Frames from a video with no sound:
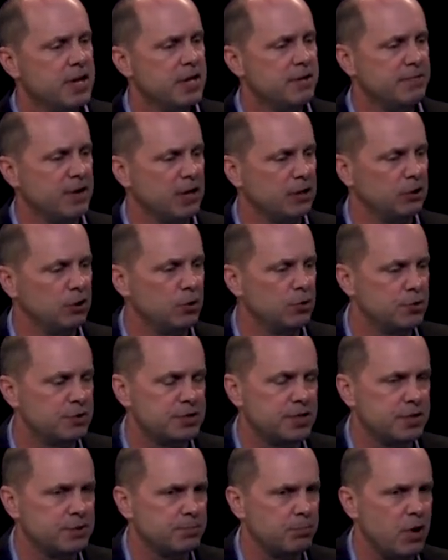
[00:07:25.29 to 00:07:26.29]
if I
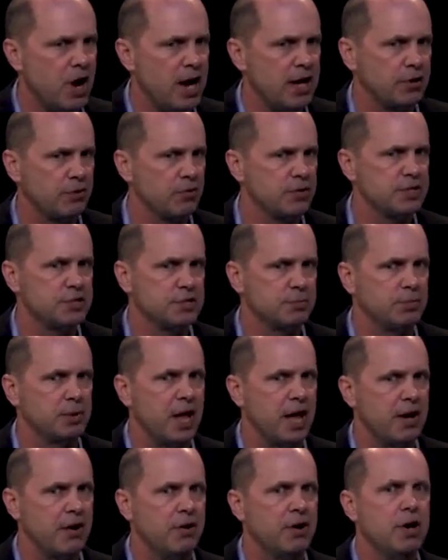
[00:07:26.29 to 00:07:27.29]
lose this product or this
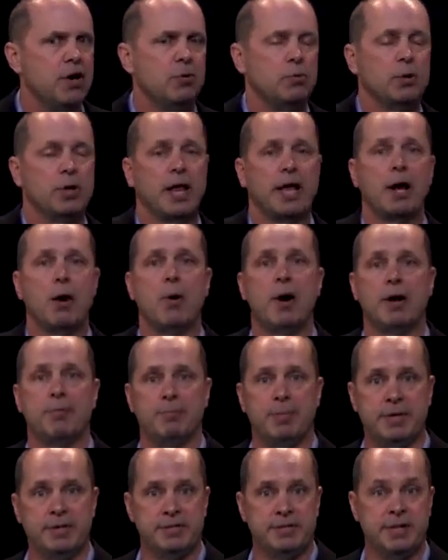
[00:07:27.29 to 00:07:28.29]
supplier, will I go out
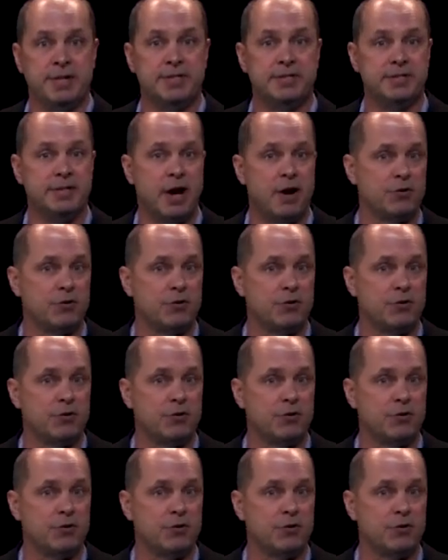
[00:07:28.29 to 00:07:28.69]
of business?